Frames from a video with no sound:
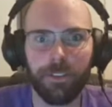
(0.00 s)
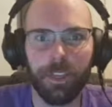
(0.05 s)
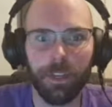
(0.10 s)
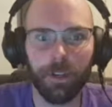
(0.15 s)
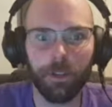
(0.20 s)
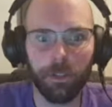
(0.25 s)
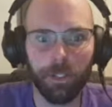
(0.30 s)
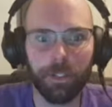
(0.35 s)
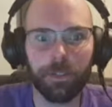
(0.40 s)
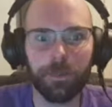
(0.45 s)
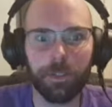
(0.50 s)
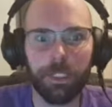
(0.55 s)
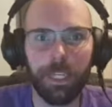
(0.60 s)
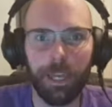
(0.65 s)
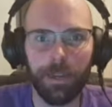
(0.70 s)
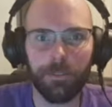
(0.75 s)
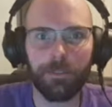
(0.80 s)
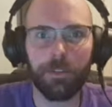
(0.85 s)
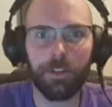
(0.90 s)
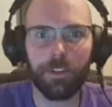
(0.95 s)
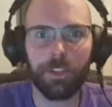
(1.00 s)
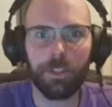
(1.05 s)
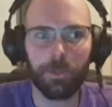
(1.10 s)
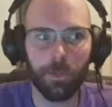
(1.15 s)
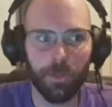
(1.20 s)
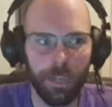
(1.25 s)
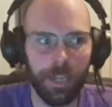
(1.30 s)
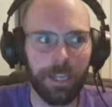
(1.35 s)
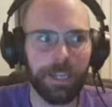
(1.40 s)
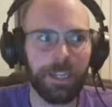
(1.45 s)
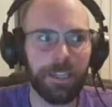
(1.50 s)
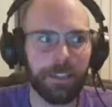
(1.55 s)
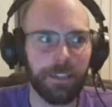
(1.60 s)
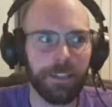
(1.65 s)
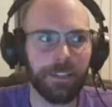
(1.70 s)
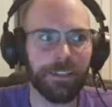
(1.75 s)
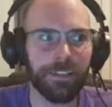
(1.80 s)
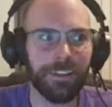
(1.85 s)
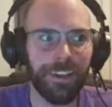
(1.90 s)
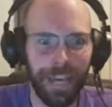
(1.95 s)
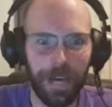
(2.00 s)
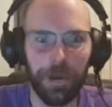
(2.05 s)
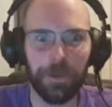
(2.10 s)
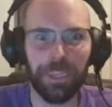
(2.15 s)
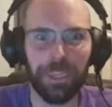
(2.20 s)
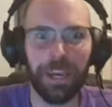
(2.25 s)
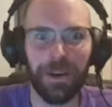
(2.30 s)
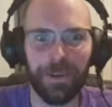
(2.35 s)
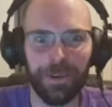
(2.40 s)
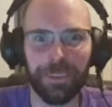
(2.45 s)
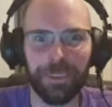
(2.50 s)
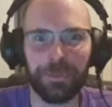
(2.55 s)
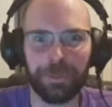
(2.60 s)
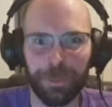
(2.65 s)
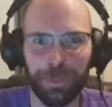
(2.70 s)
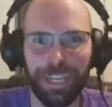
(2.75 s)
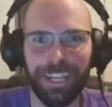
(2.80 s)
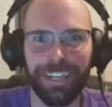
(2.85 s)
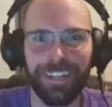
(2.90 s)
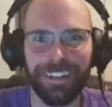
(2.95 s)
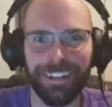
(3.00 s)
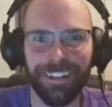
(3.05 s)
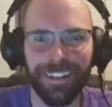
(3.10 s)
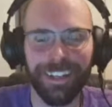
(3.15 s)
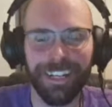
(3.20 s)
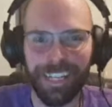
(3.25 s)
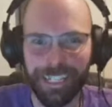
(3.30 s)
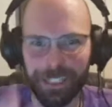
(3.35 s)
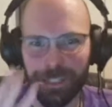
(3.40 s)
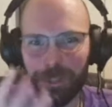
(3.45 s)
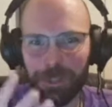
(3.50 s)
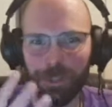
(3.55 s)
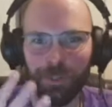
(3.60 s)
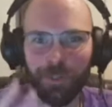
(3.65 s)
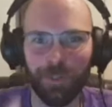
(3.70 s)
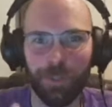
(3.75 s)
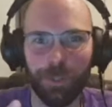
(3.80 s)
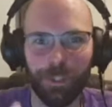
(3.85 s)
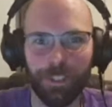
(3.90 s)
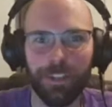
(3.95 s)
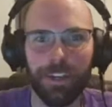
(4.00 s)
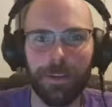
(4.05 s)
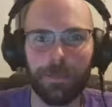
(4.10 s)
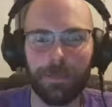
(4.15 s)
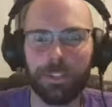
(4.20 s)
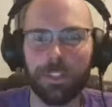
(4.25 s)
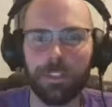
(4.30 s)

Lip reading: They're literally everything with anything out there on the planet is those 4 steps.